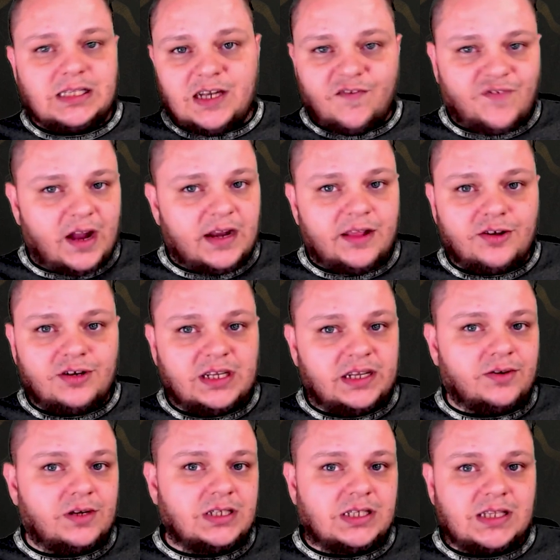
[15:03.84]
to find another
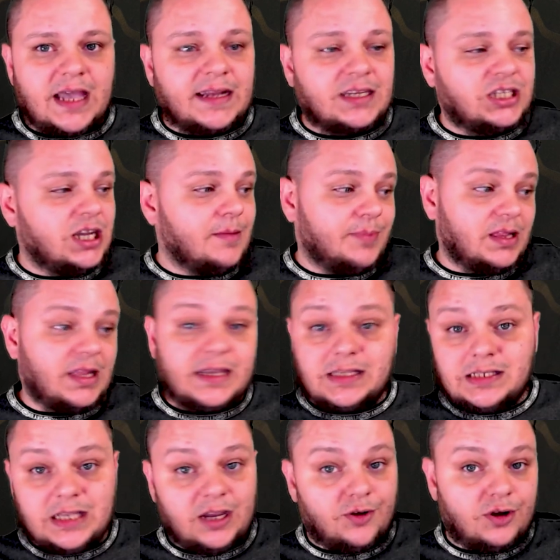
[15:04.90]
decreased attack champion like
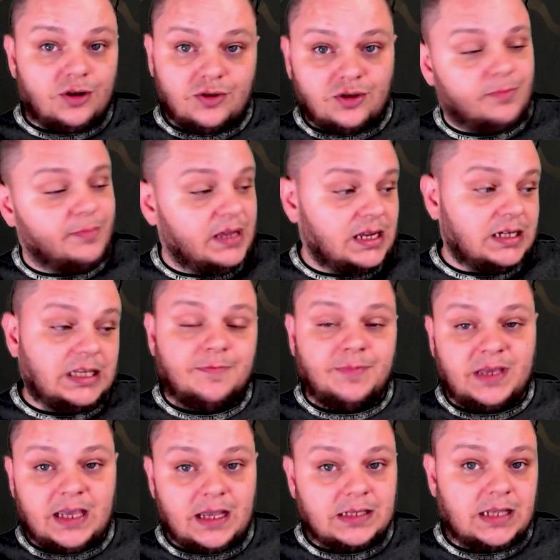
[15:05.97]
Sigurd, who could be a
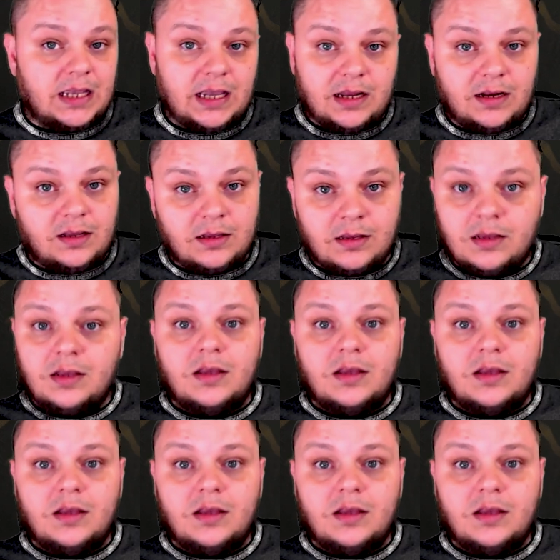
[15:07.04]
DPS and a